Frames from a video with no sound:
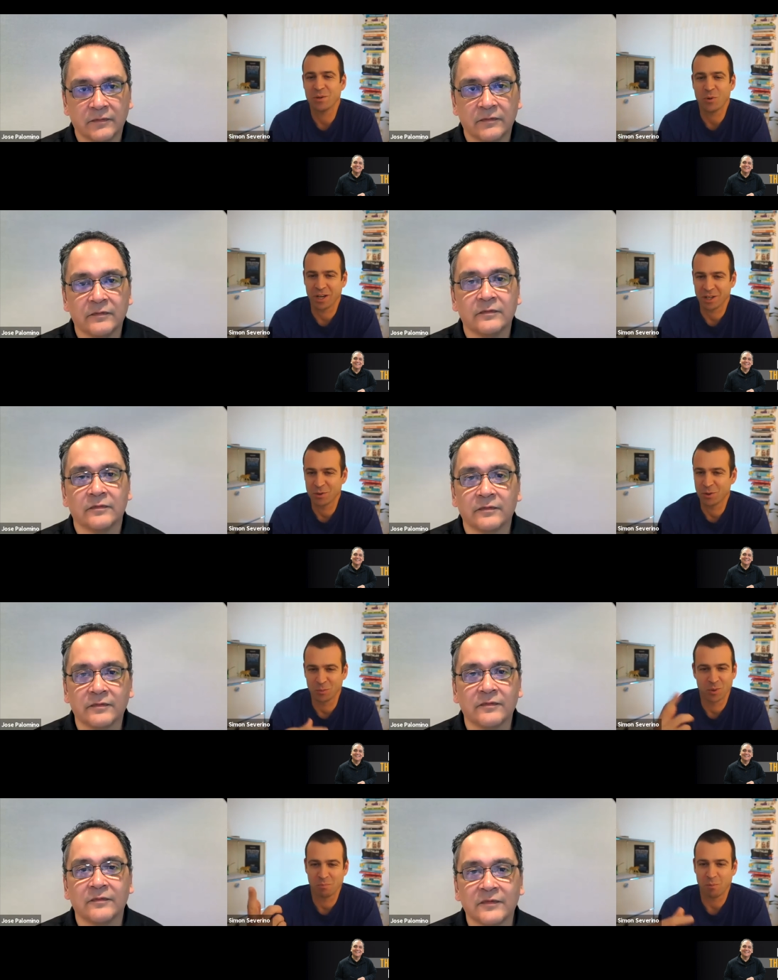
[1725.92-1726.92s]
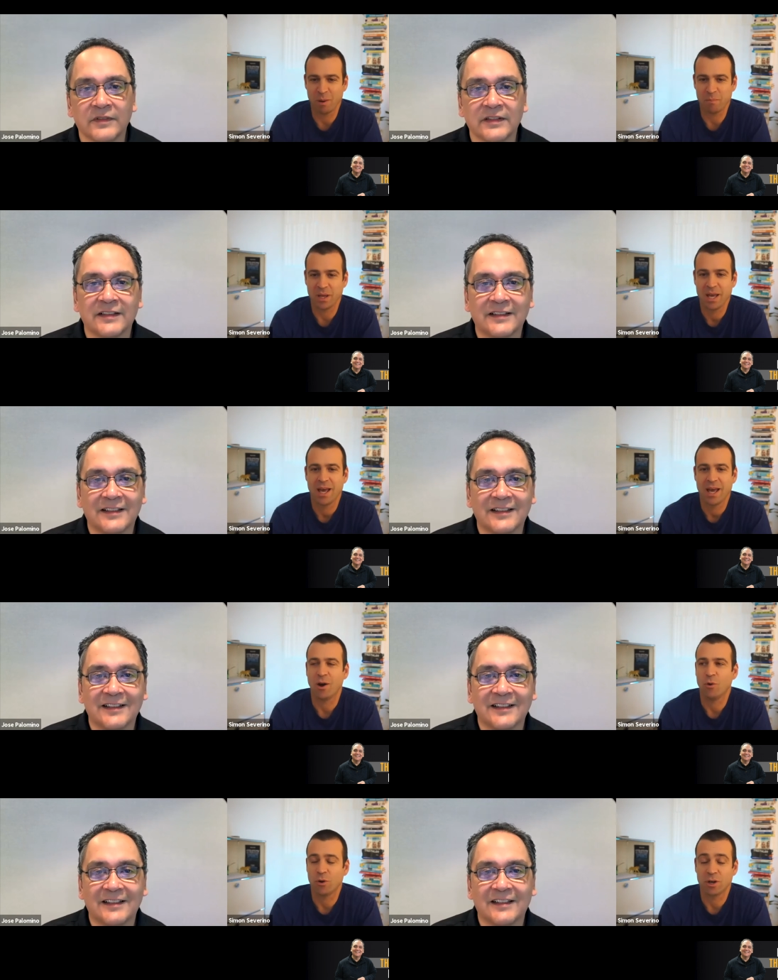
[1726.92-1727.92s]
Speaker 1: anywhere in Google, we pop up,
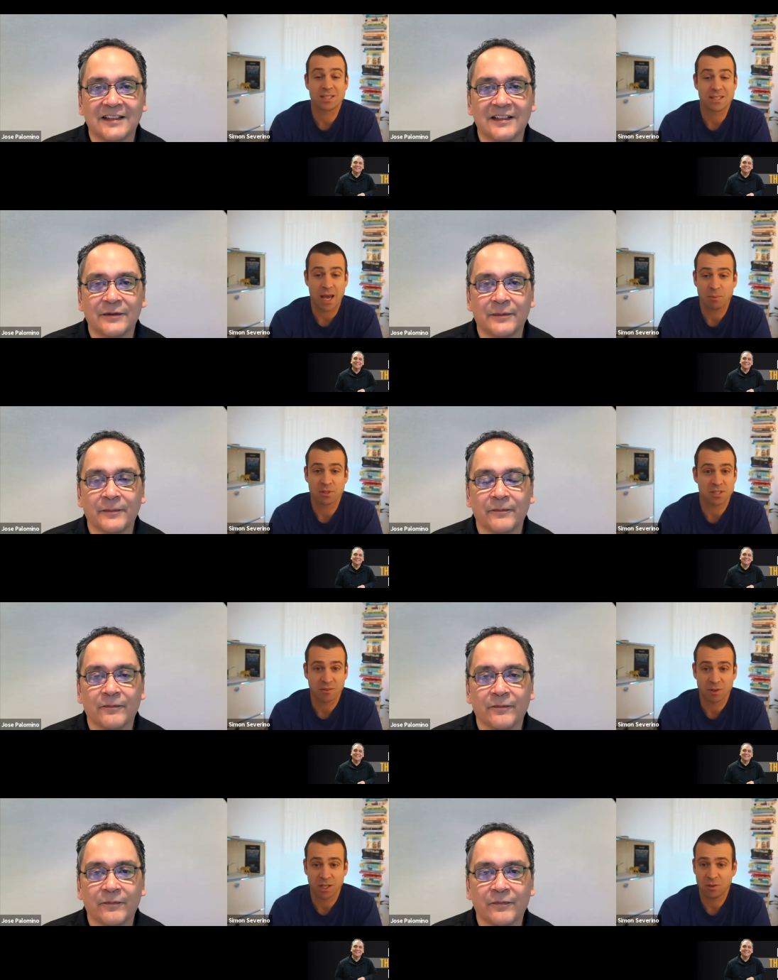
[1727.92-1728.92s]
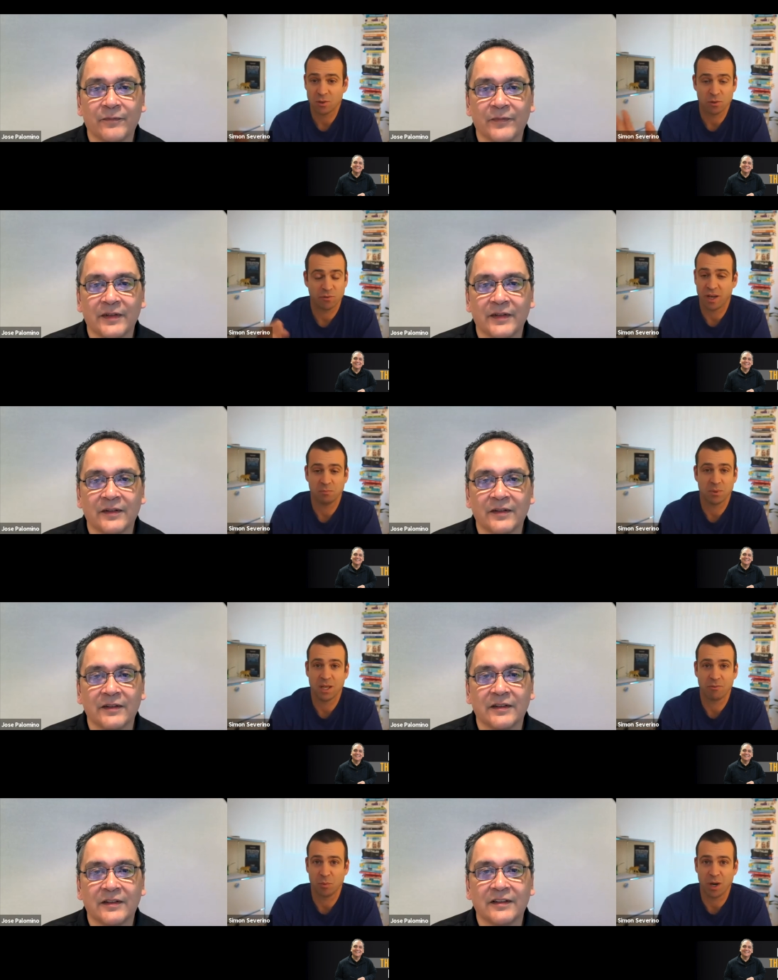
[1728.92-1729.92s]
or Simon Severino, you find me
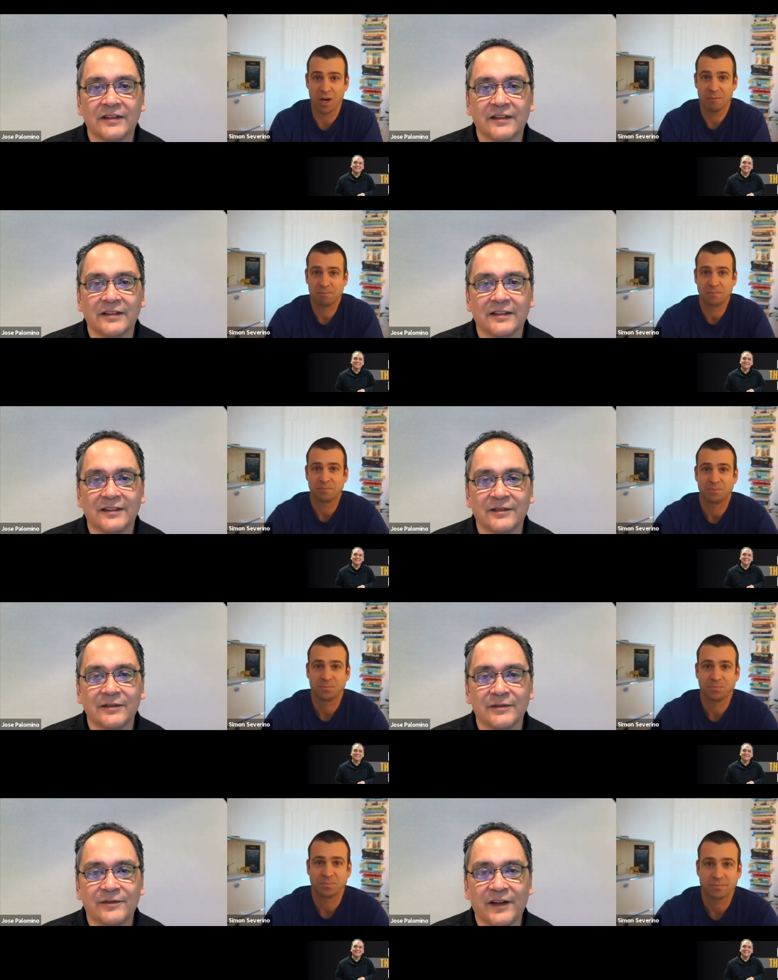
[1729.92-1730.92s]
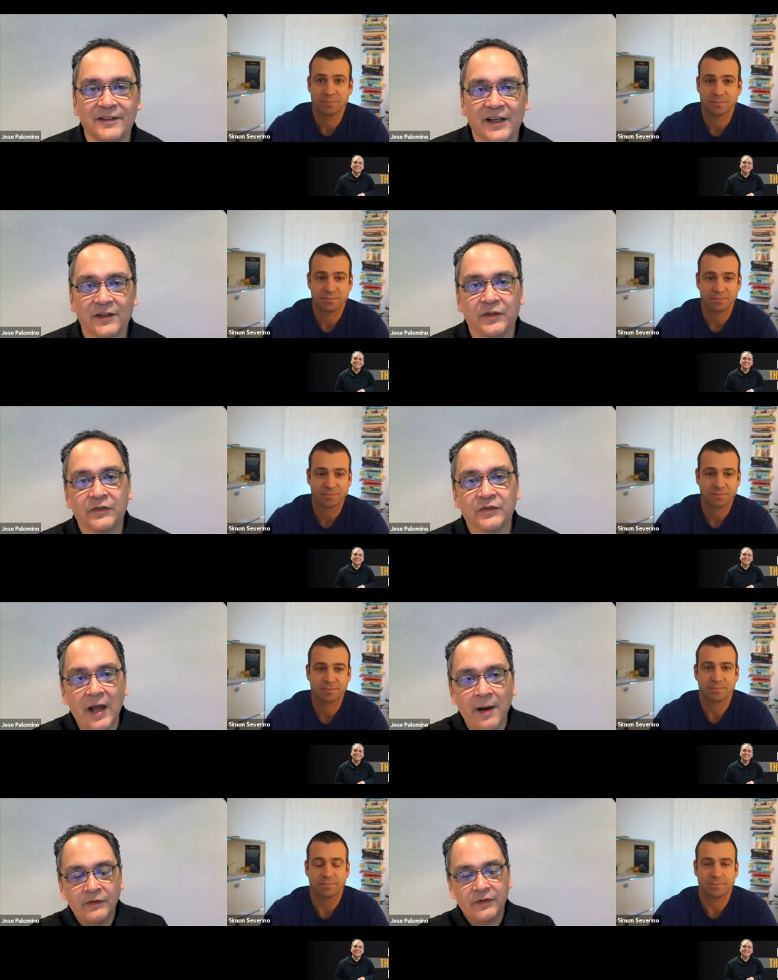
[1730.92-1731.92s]
everywhere.
Speaker 2: Fantastic.
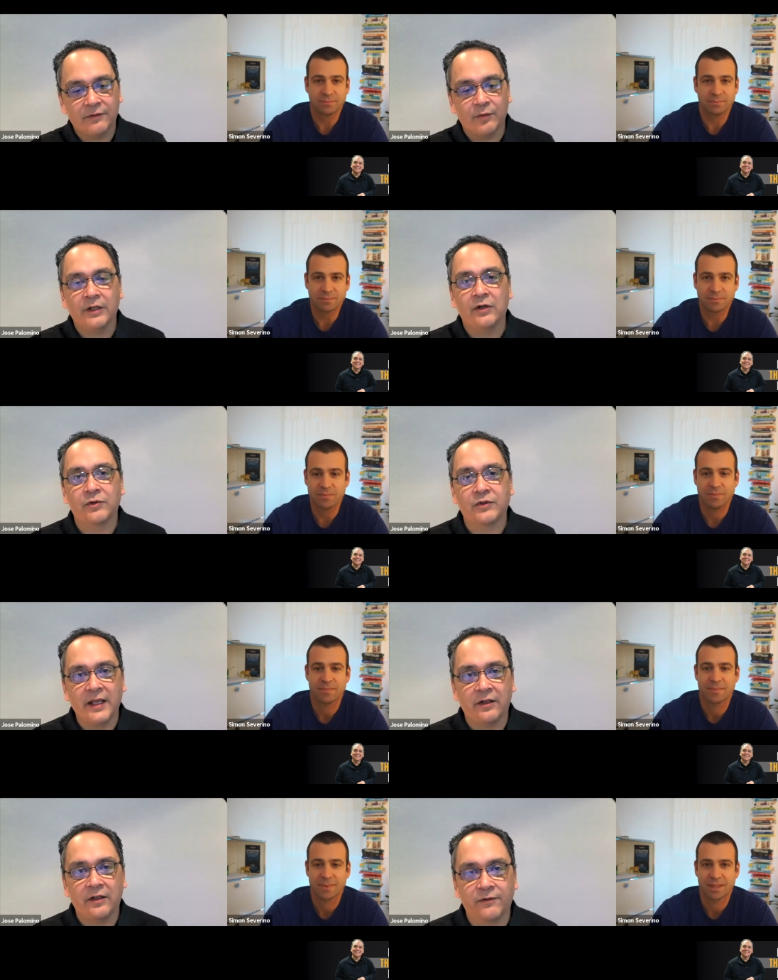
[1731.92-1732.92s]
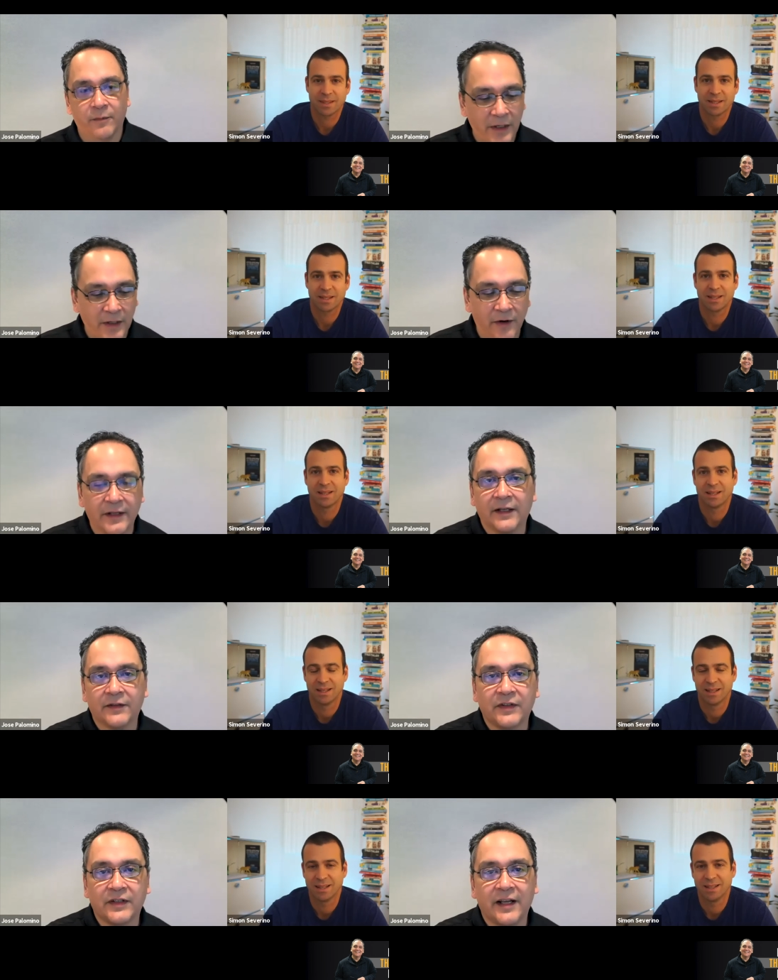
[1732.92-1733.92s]
Simon Severino, thank you for being our guest
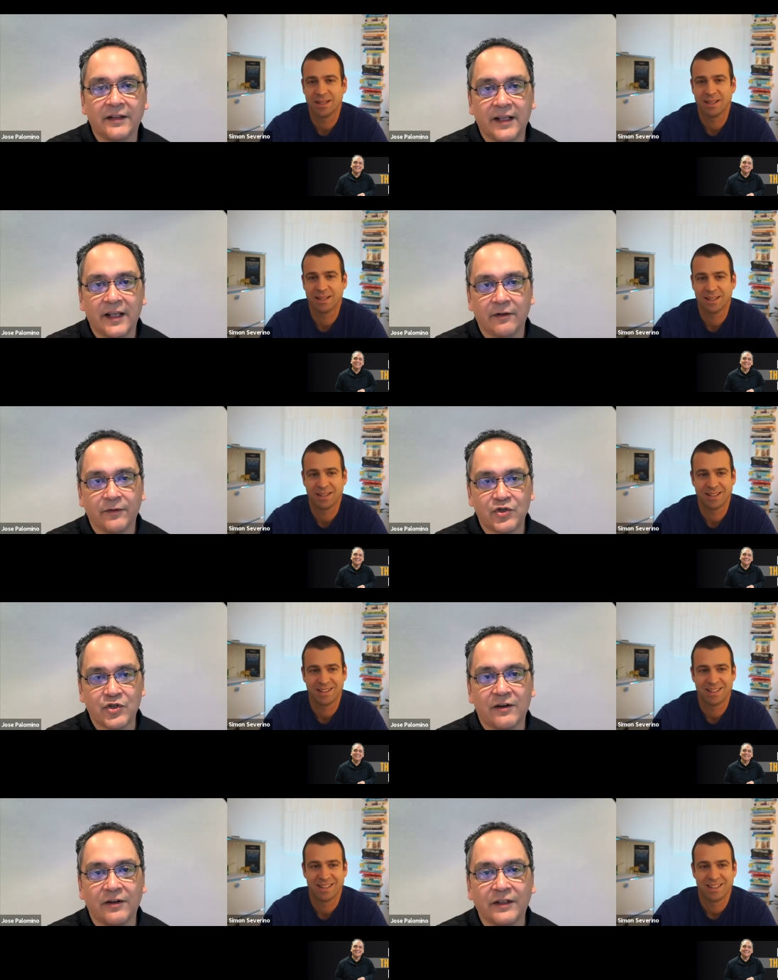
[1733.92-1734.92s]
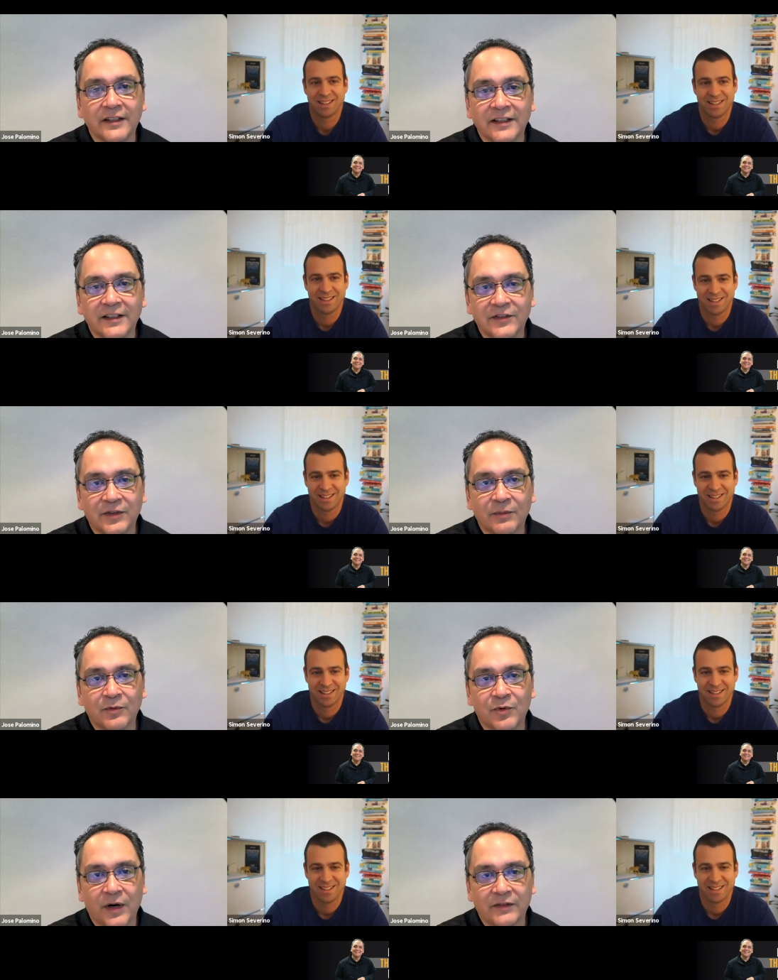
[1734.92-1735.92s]
today, and thank you for sharing some
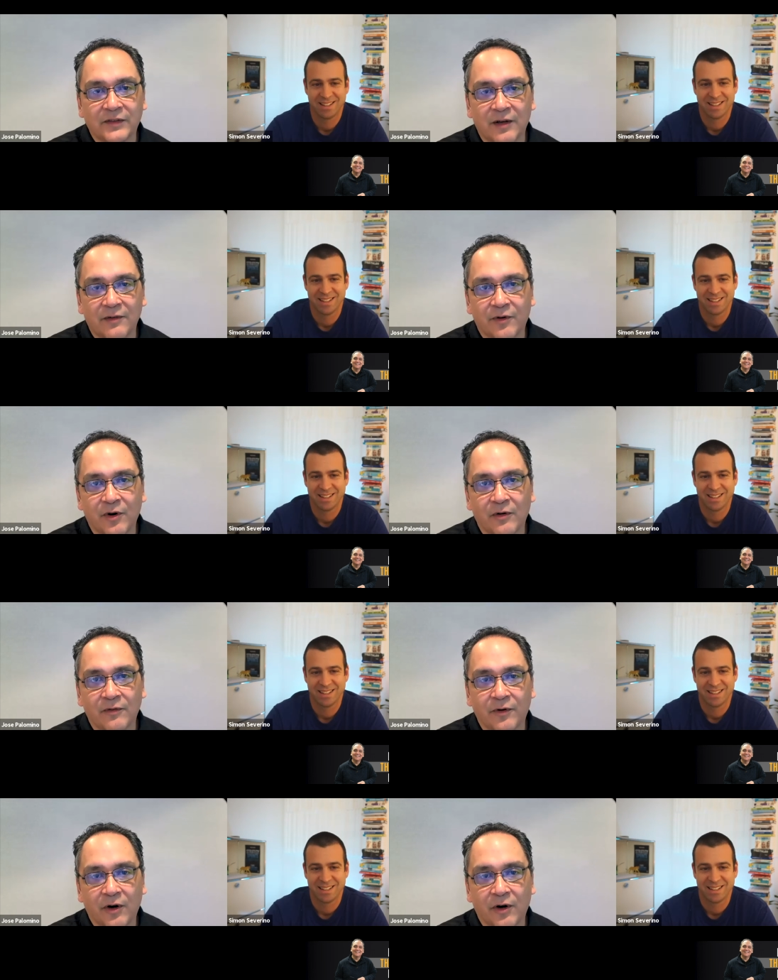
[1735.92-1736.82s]
great stuff for our, for